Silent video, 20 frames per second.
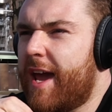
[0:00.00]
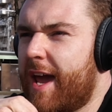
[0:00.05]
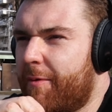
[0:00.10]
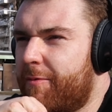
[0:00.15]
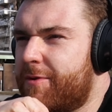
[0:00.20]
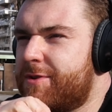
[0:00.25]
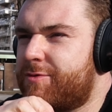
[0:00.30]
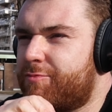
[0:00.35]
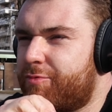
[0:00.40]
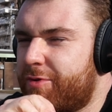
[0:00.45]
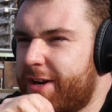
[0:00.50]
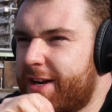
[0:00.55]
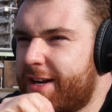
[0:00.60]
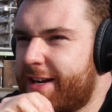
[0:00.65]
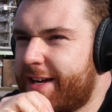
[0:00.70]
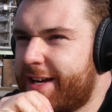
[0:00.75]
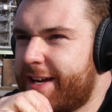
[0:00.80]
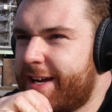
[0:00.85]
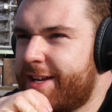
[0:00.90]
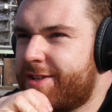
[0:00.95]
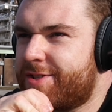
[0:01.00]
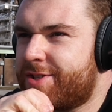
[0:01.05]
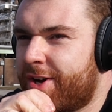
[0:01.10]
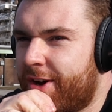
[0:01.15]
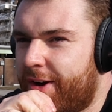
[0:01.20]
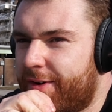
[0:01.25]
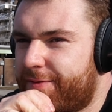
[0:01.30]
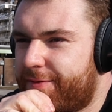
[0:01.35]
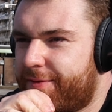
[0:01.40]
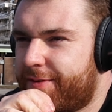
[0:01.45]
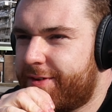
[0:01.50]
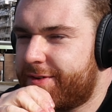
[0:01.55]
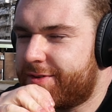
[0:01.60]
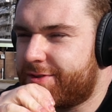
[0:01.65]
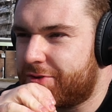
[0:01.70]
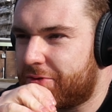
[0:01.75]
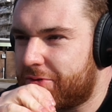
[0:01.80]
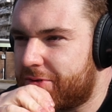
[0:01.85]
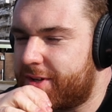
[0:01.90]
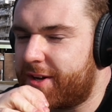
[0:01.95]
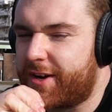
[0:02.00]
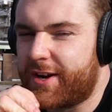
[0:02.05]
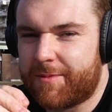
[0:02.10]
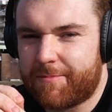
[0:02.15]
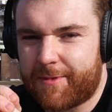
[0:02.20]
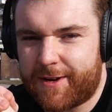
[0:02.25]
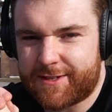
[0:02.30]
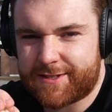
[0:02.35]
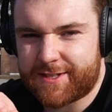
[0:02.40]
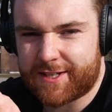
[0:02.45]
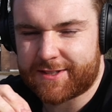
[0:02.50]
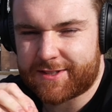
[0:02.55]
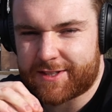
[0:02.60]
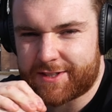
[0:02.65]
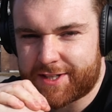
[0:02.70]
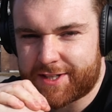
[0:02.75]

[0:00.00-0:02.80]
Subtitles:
It was really tough doing the Iron Mind 60